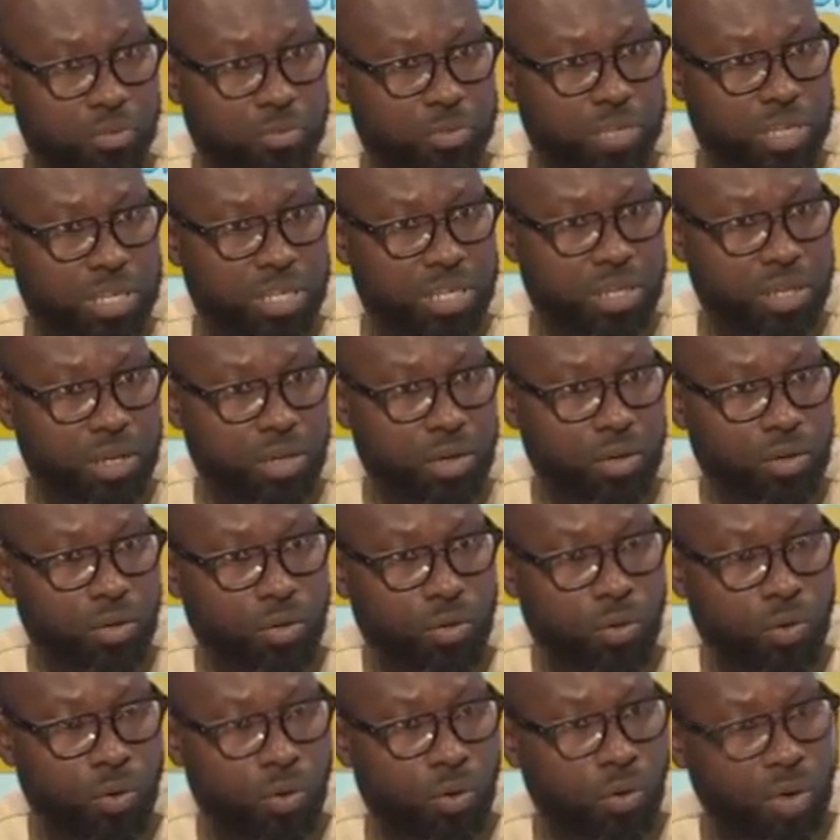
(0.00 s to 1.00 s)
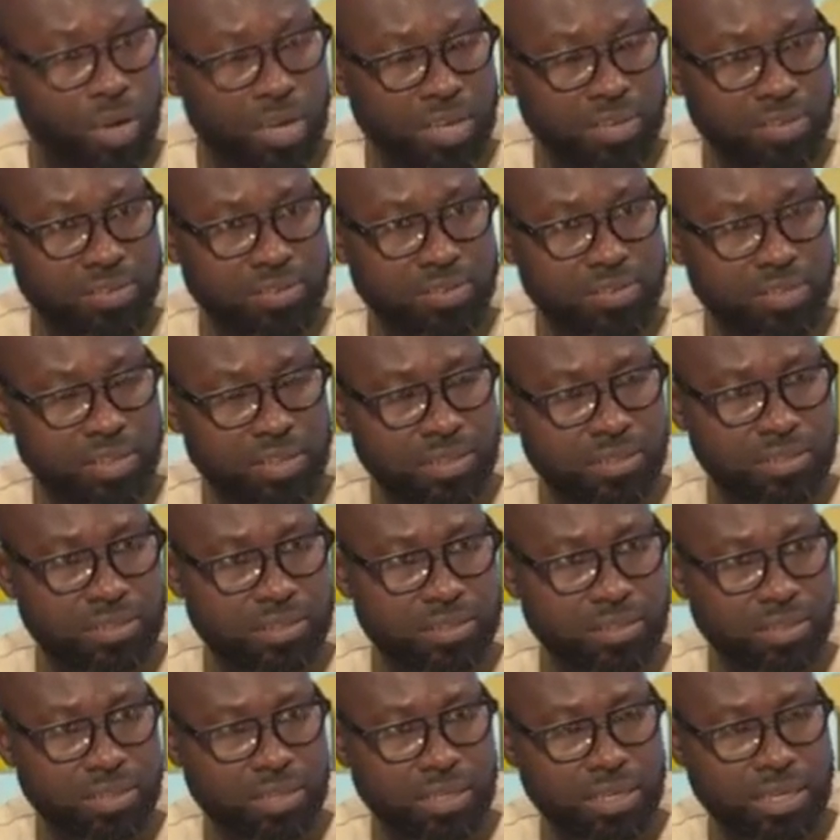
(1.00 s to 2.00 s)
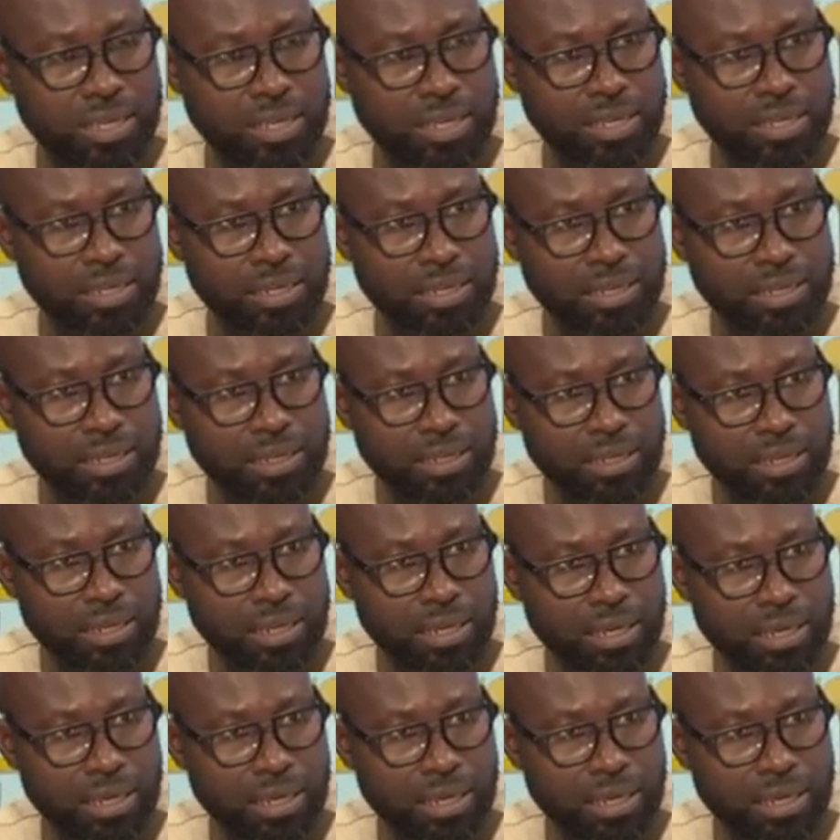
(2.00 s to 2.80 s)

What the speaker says: Nominee, go and sit in